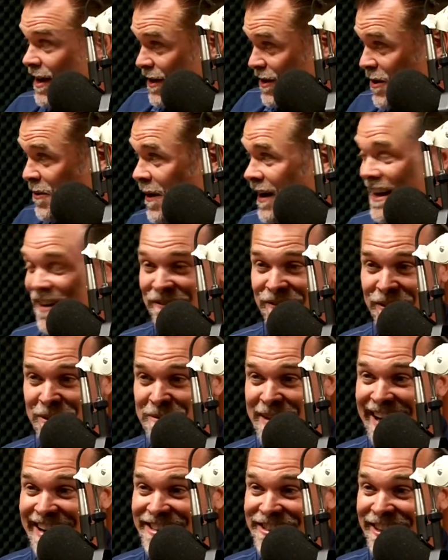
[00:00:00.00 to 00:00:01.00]
You want
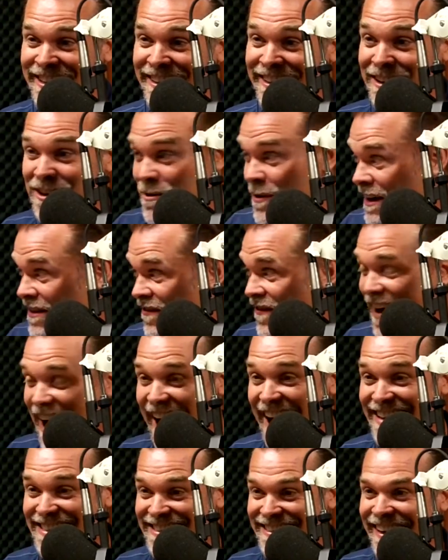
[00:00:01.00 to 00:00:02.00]
information? You want it
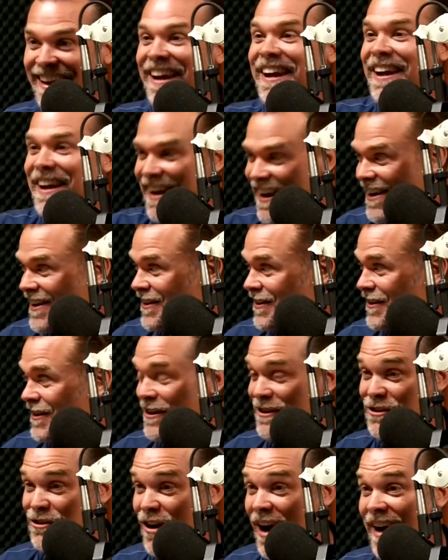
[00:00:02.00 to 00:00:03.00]
fast? Here,
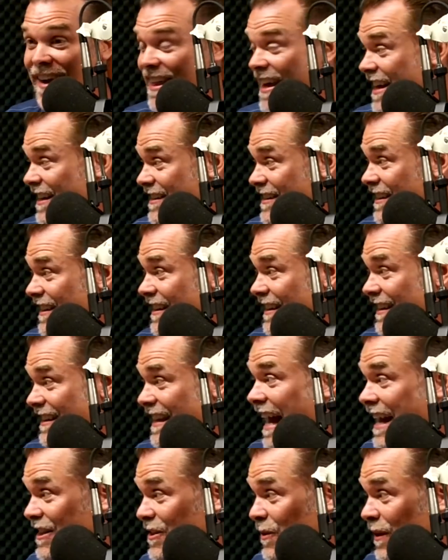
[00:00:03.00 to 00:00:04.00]
try this.
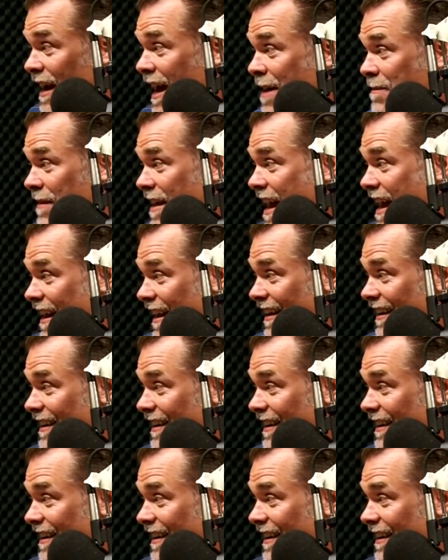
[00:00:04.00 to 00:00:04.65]
That's what I'm getting.